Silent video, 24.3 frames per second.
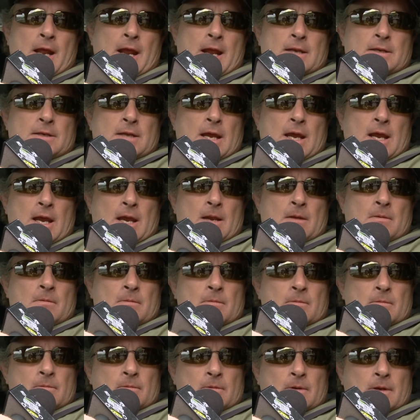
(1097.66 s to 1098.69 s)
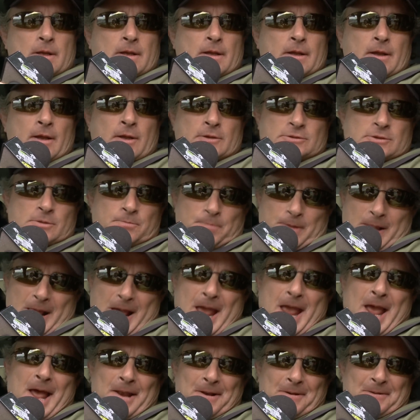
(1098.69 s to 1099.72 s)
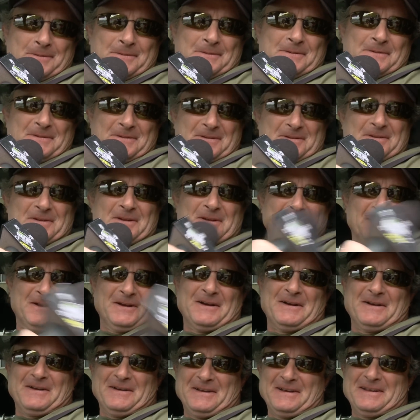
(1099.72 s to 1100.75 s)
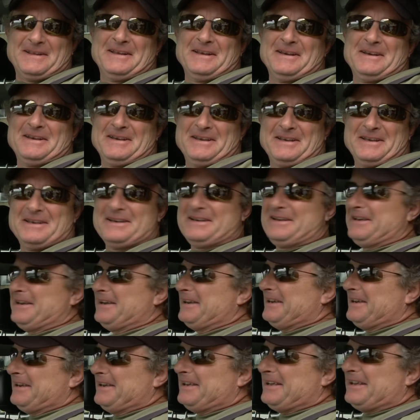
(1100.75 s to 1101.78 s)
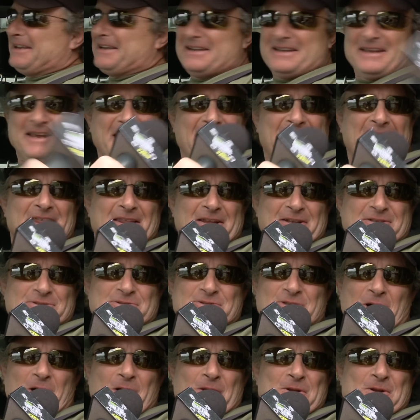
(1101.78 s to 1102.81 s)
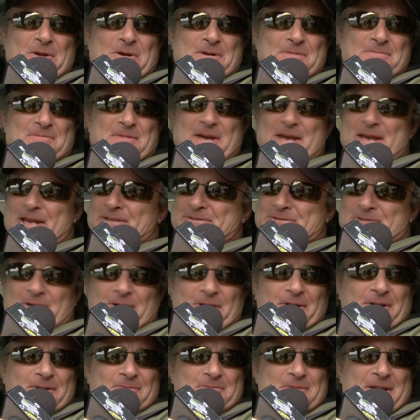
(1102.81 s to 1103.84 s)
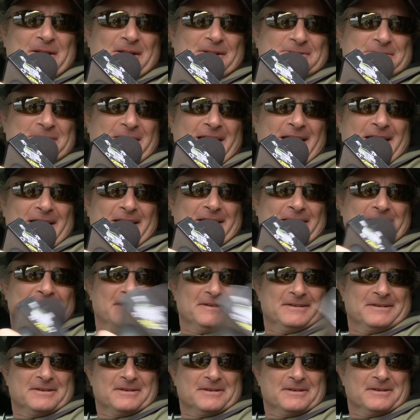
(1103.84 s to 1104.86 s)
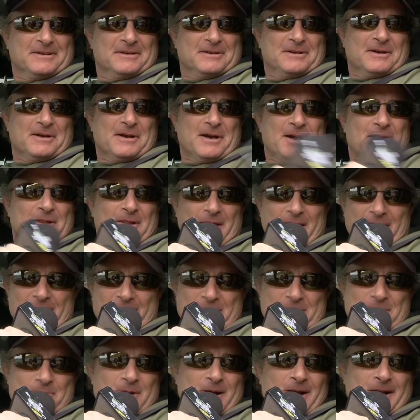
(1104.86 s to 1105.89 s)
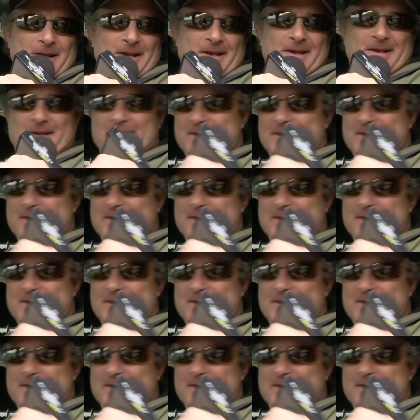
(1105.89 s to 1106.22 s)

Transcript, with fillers: 18 okay. is the plan. Sure. Yeah. We'll see what actually happens, right? Yeah, this is all new to me, so it'll be exciting. Good luck, man. Thank you, buddy.